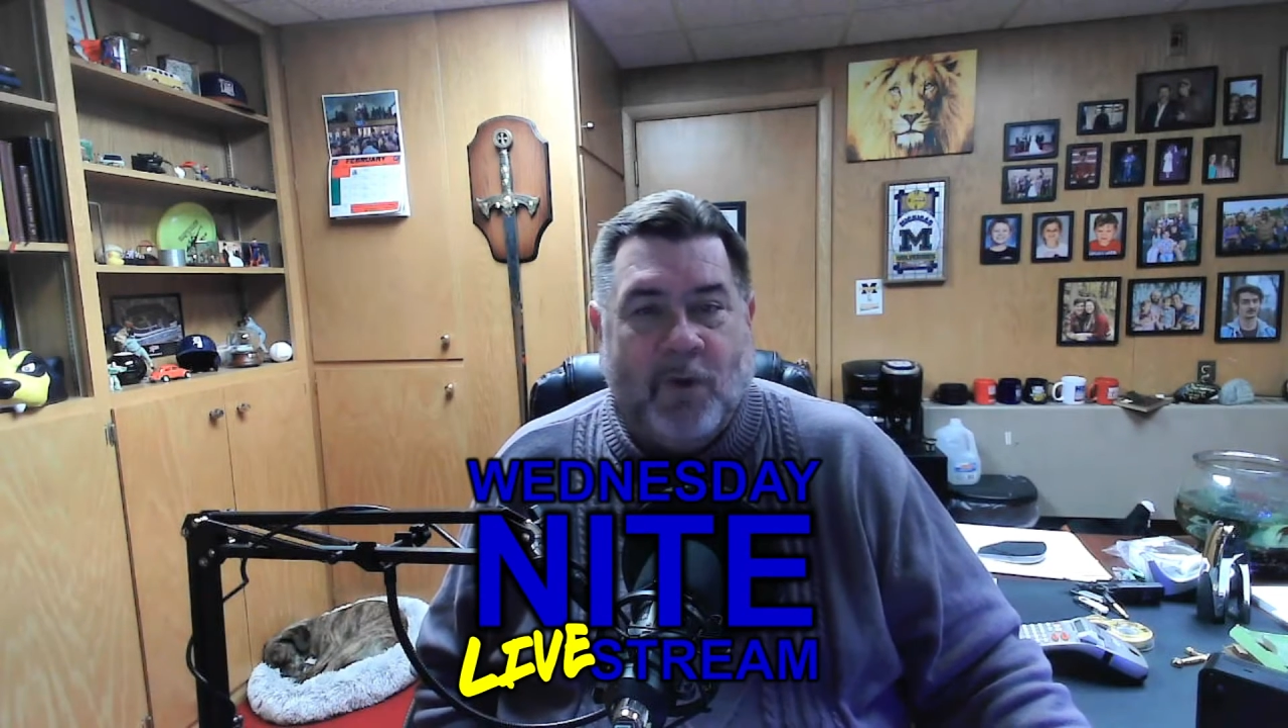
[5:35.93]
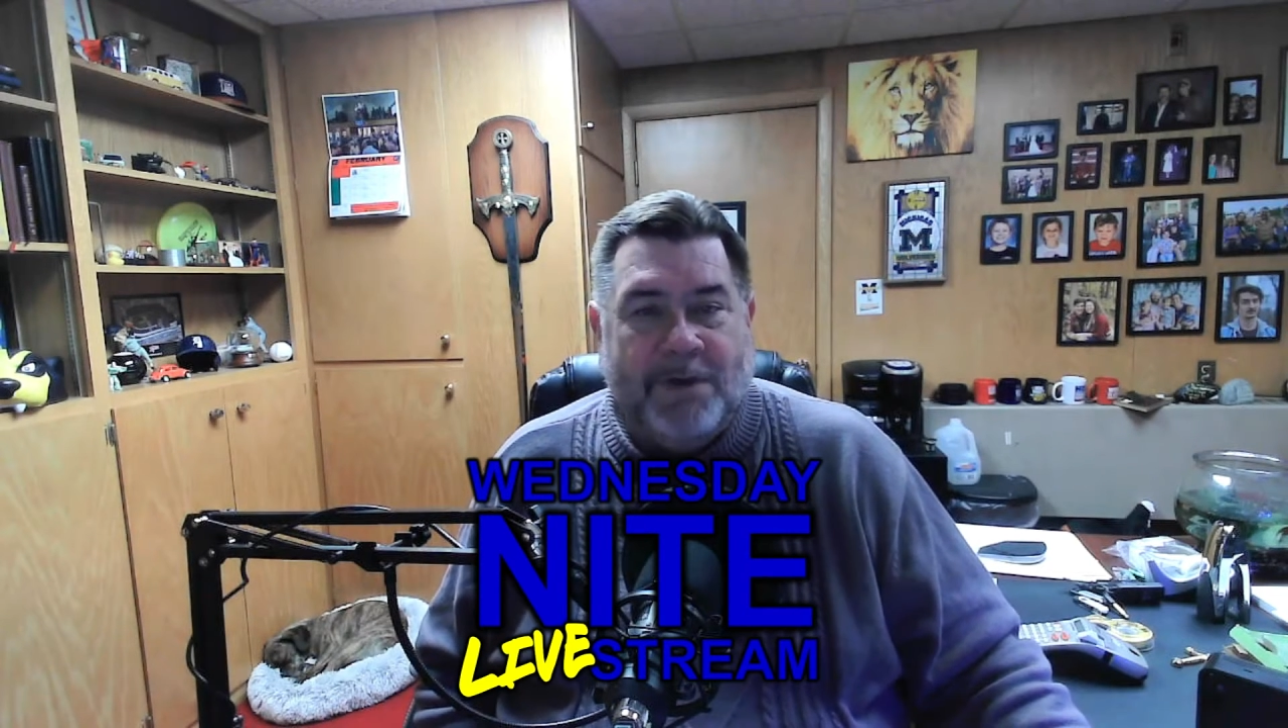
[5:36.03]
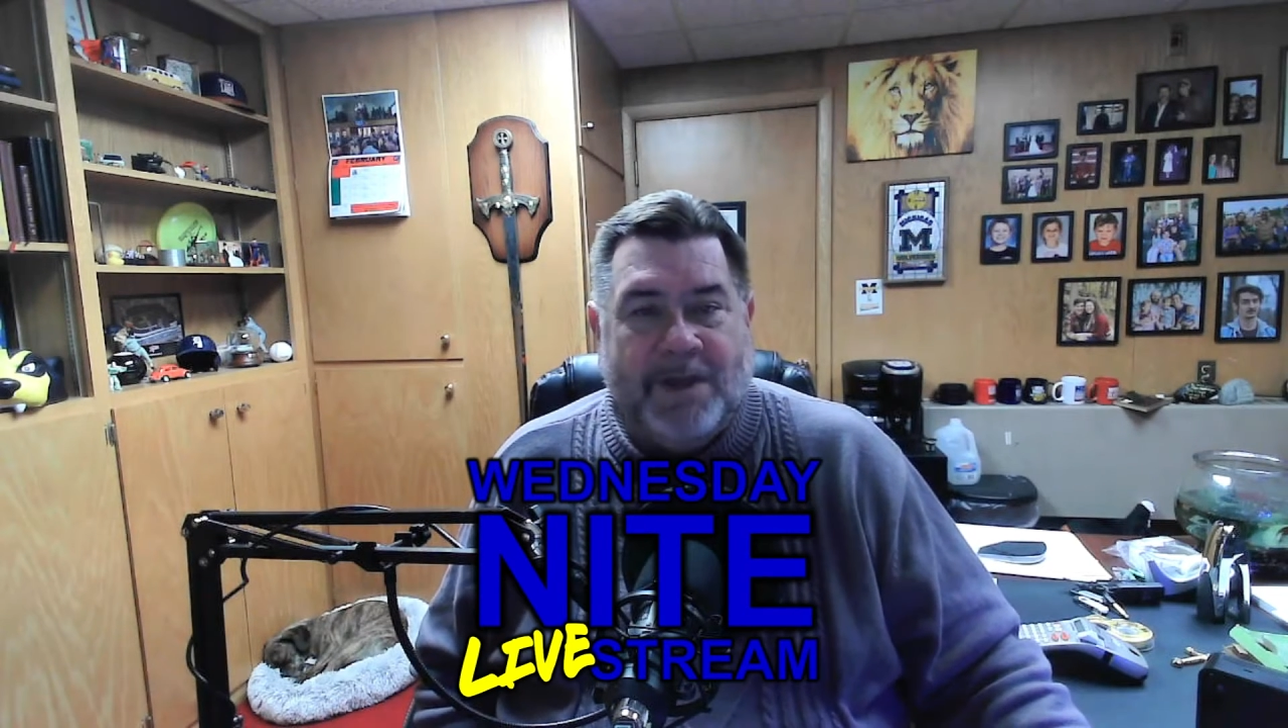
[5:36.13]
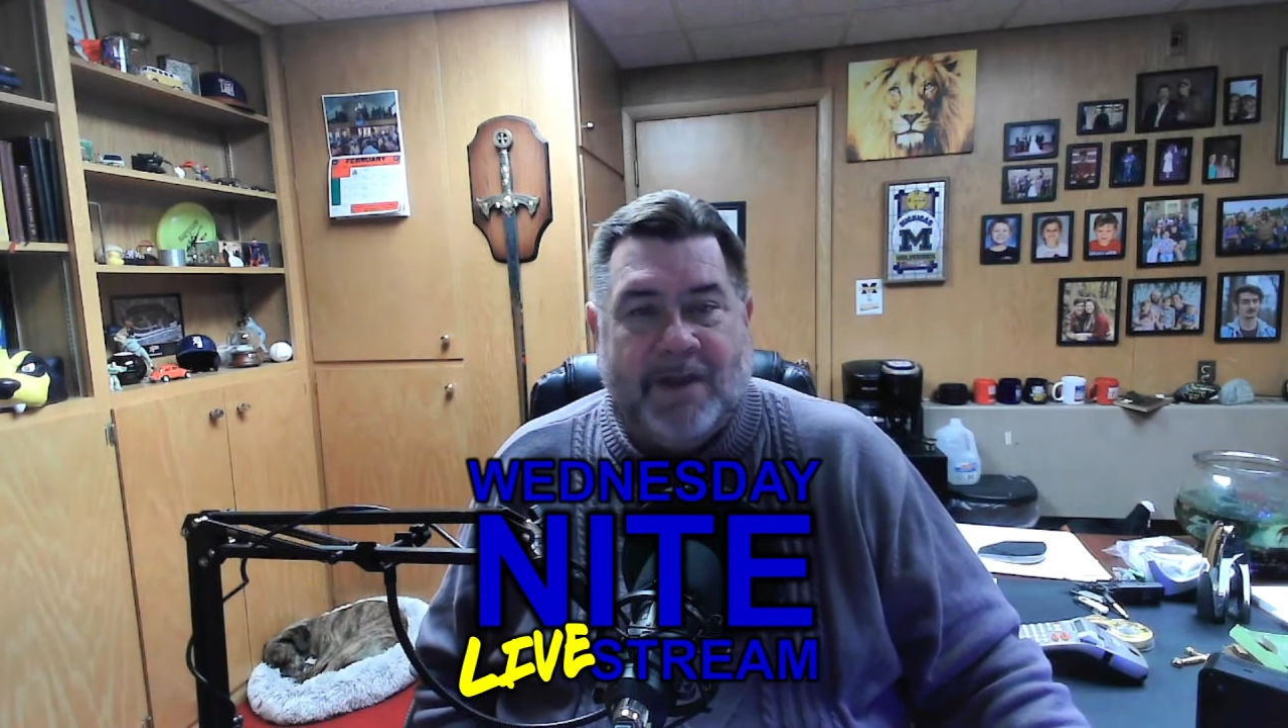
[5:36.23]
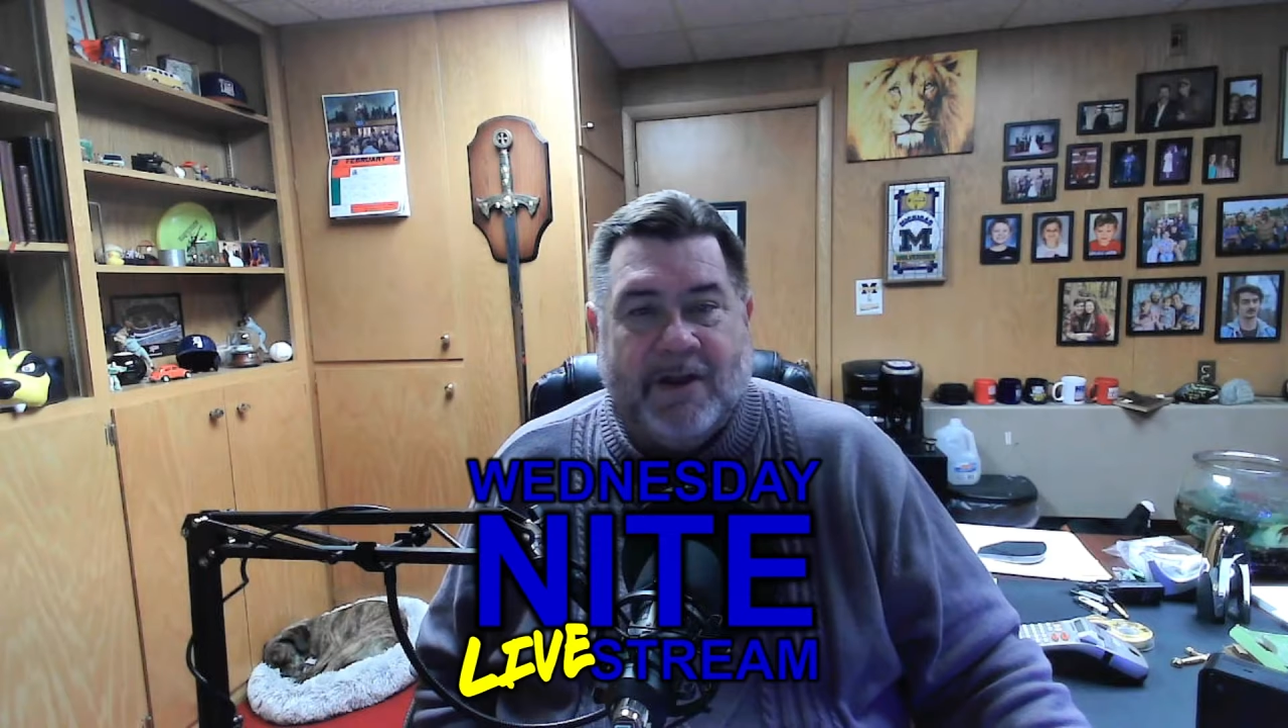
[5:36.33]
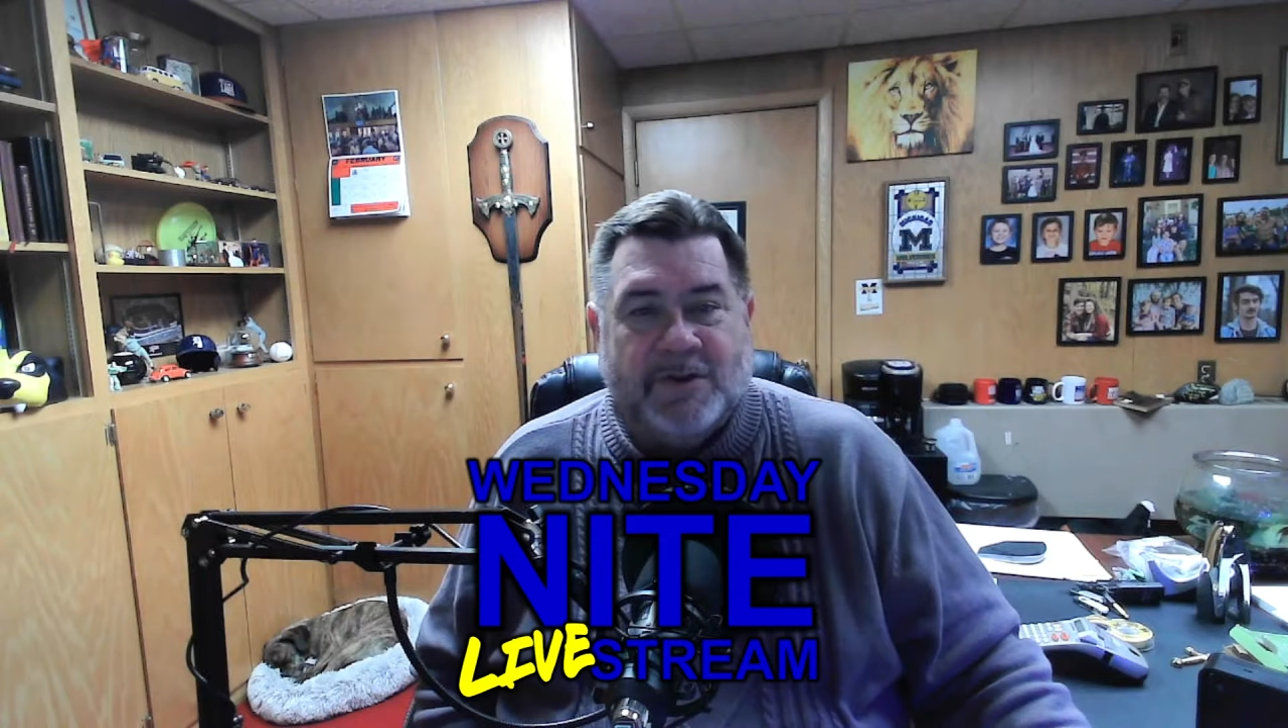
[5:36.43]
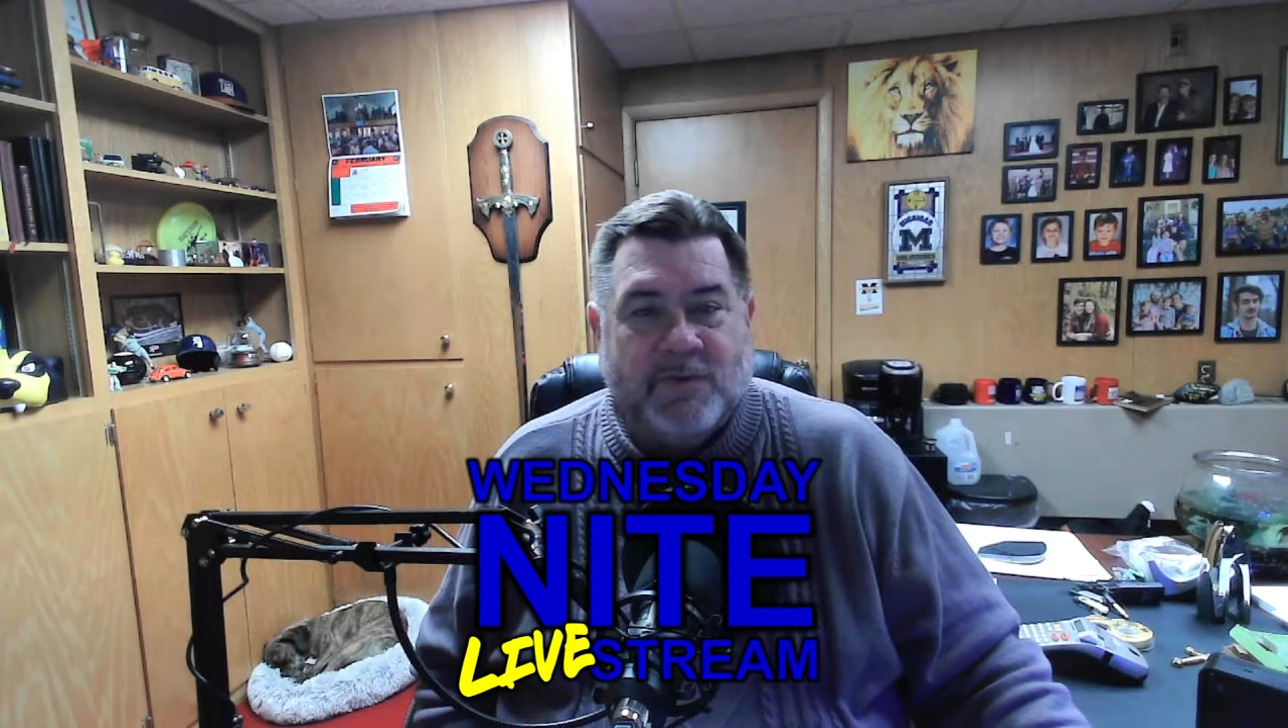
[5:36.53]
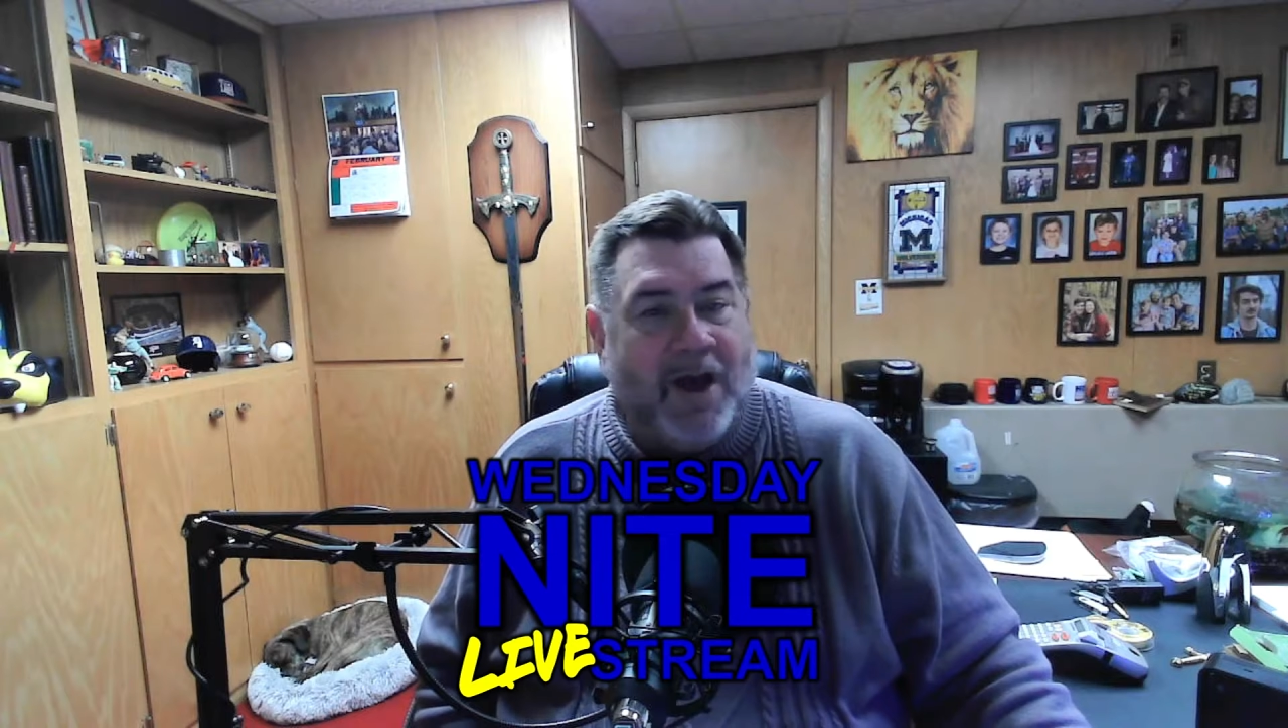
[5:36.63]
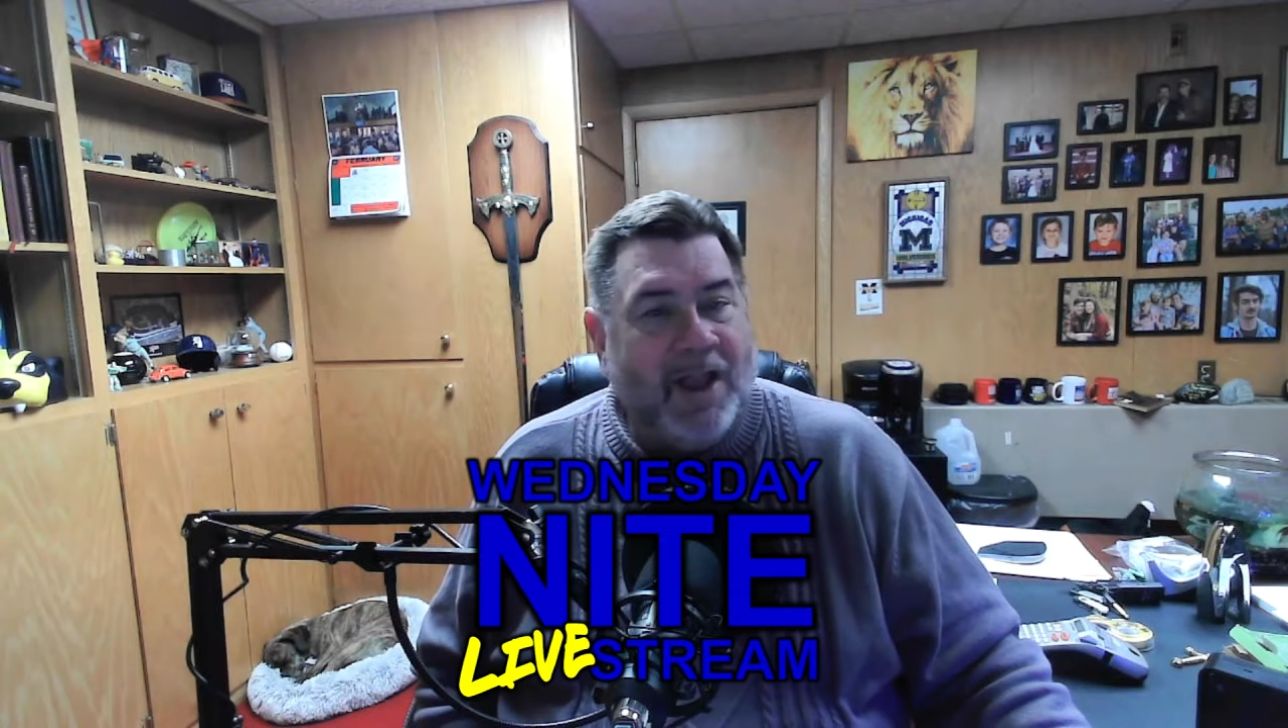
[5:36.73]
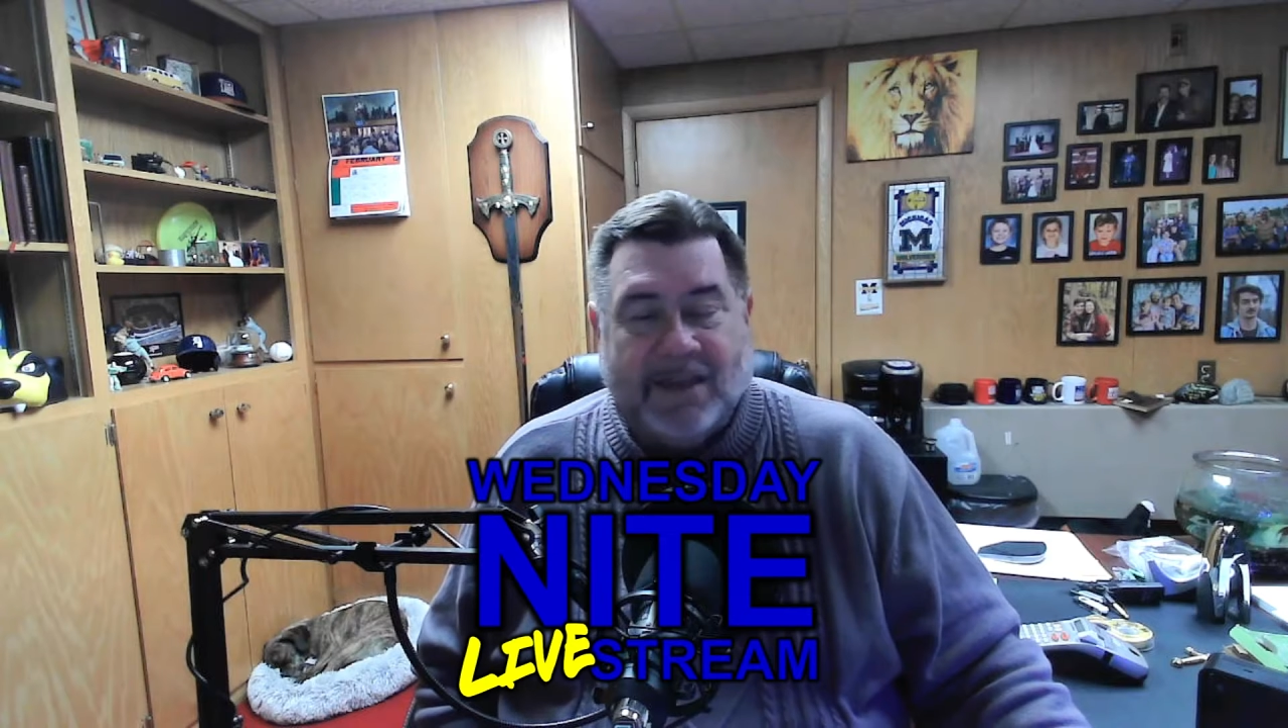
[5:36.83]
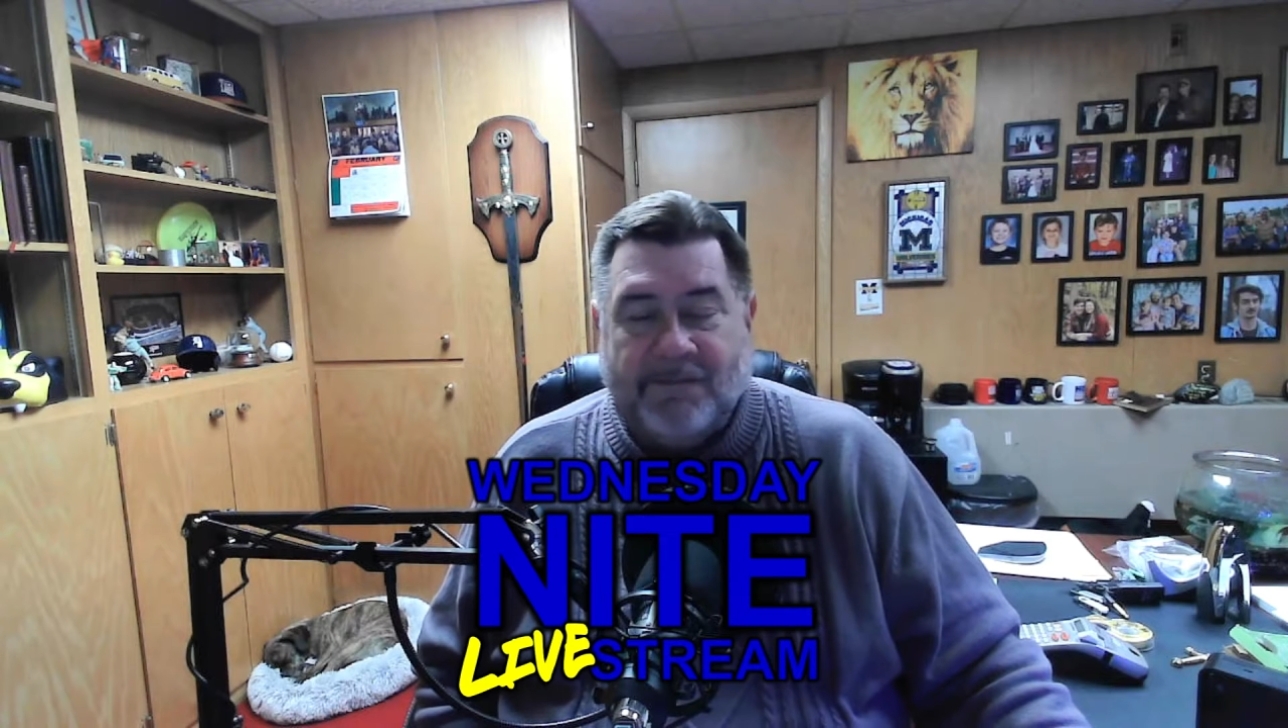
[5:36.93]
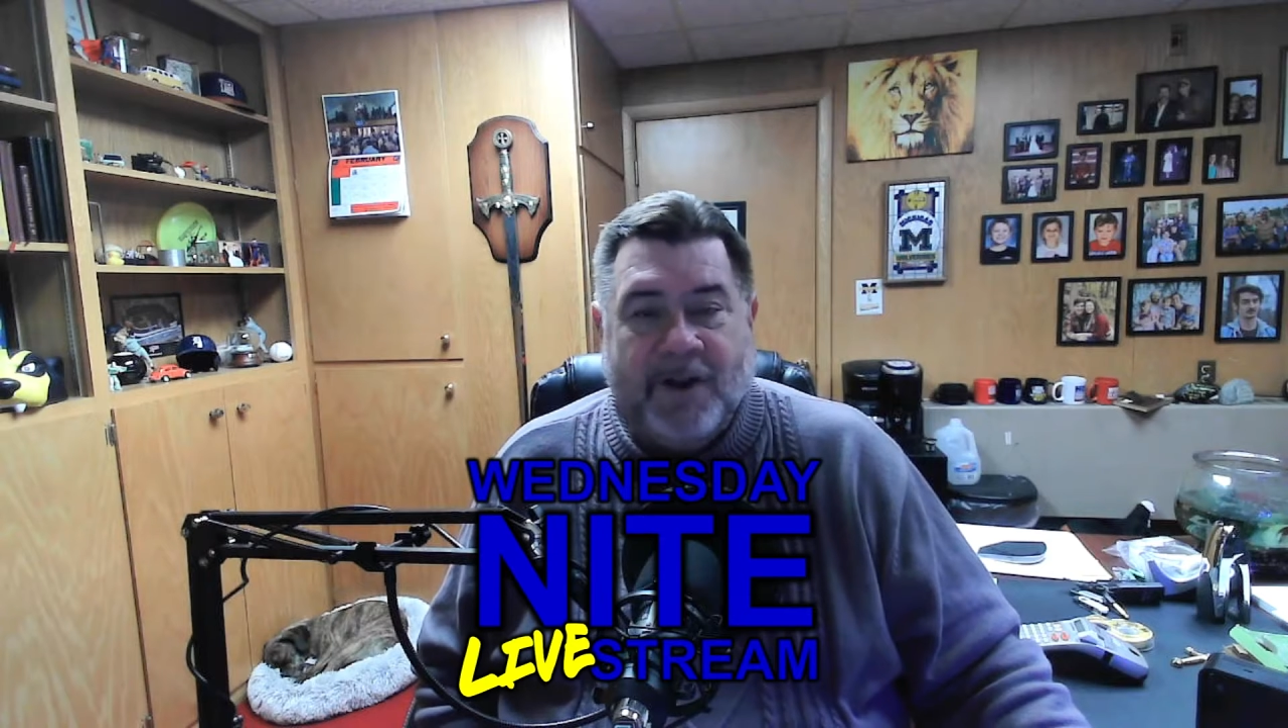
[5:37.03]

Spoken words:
We'll be there as well at